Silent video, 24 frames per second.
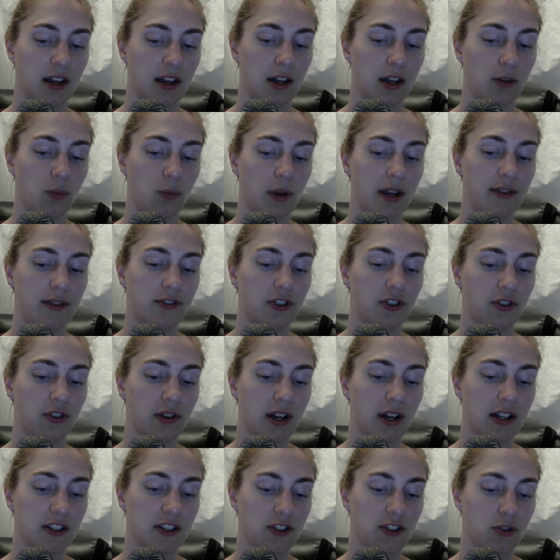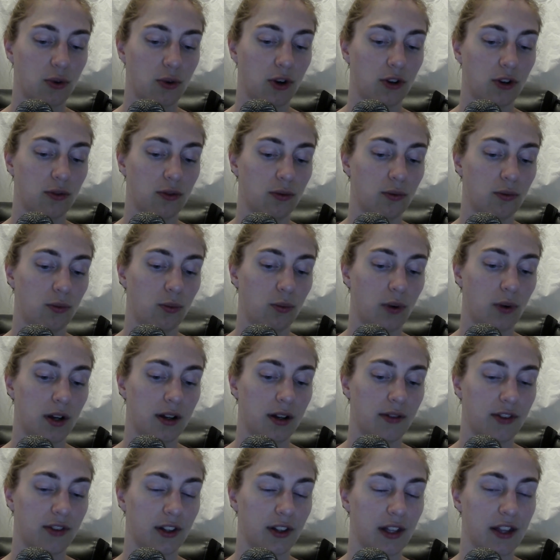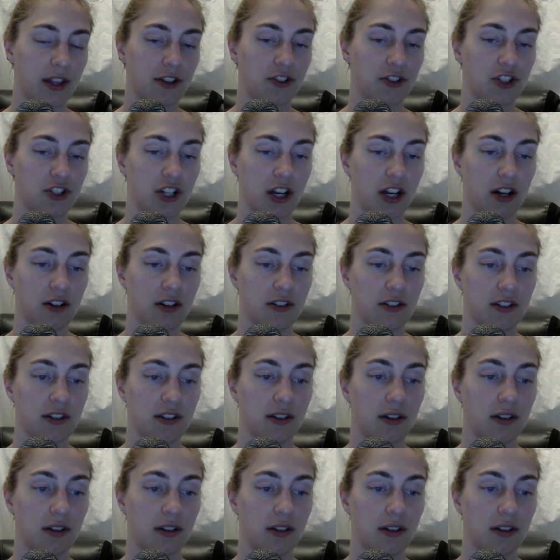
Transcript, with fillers: and waved Grace toward one of the leather chairs.